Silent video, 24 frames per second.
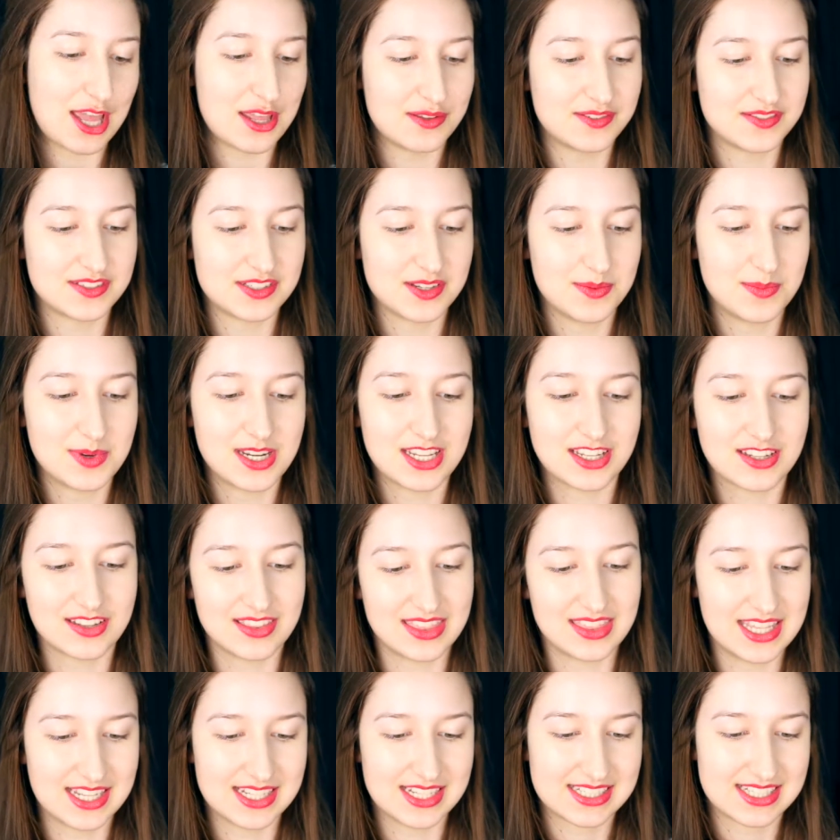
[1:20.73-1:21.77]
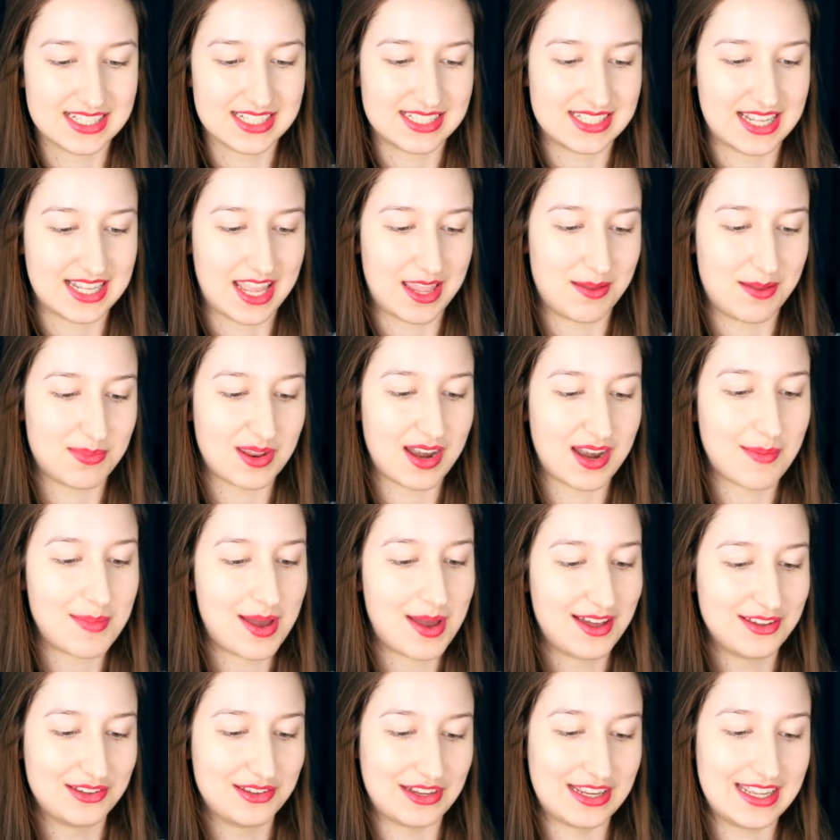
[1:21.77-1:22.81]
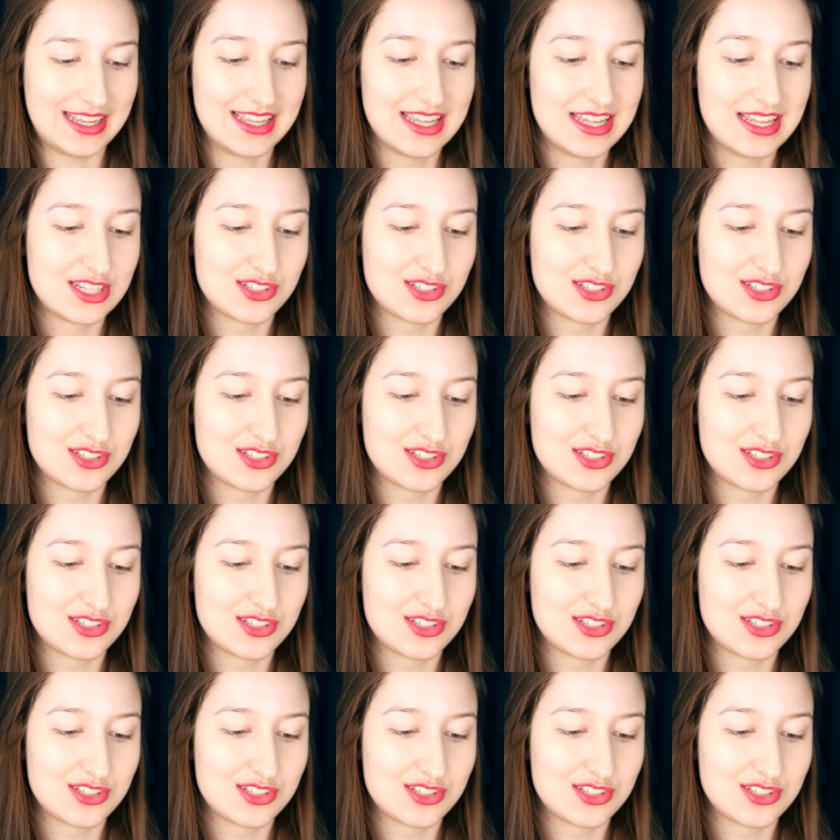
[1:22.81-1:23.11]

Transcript: I have so many good things to say, but I'm hungry,